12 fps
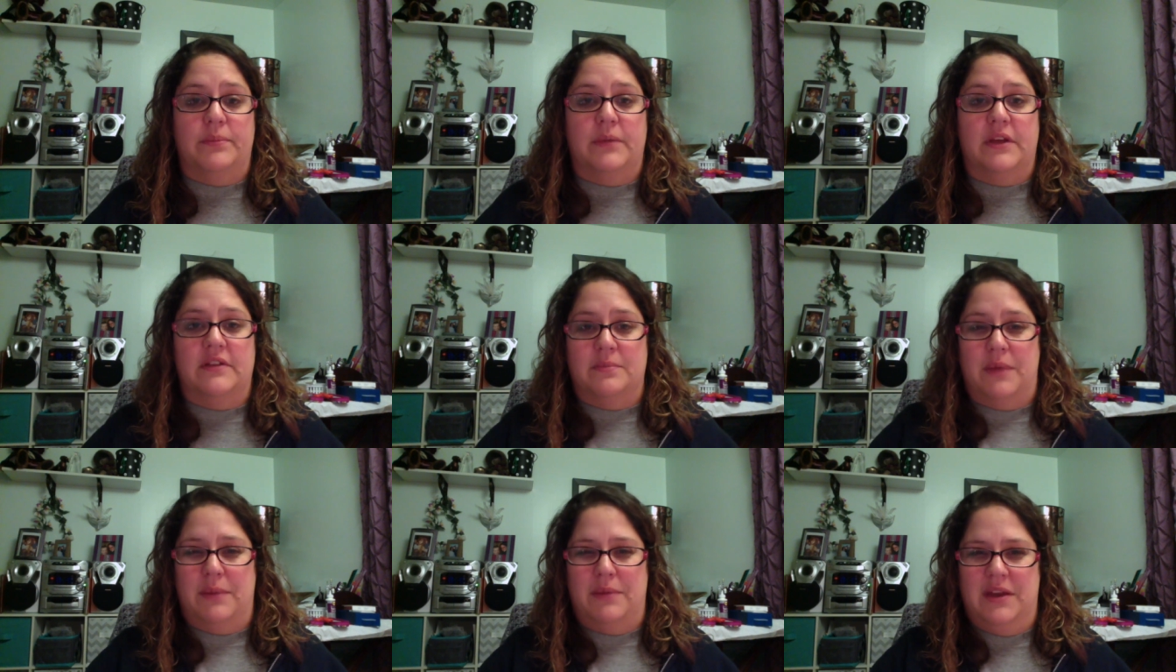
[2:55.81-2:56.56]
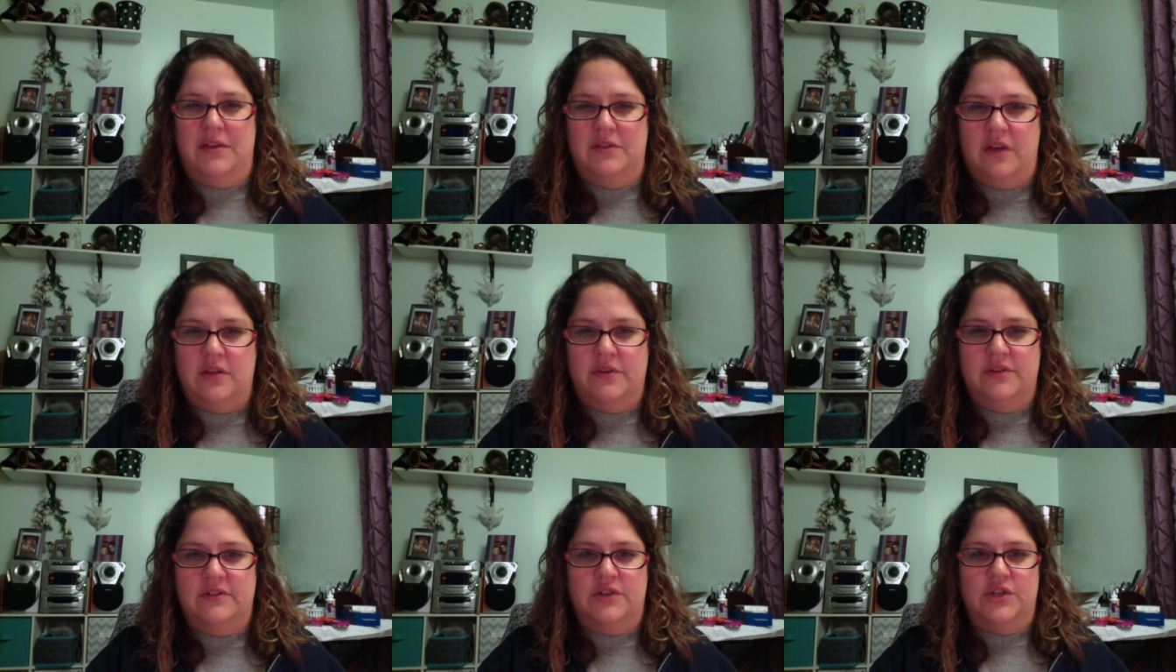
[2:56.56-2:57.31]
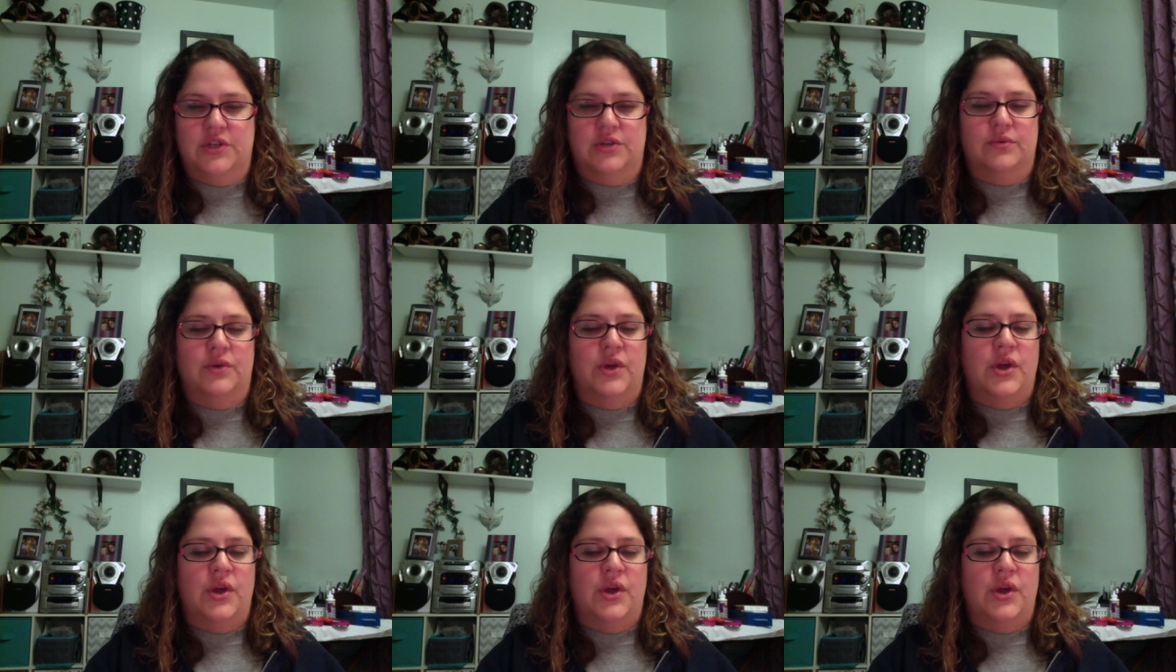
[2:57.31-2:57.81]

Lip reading: because it might be an intolerance issue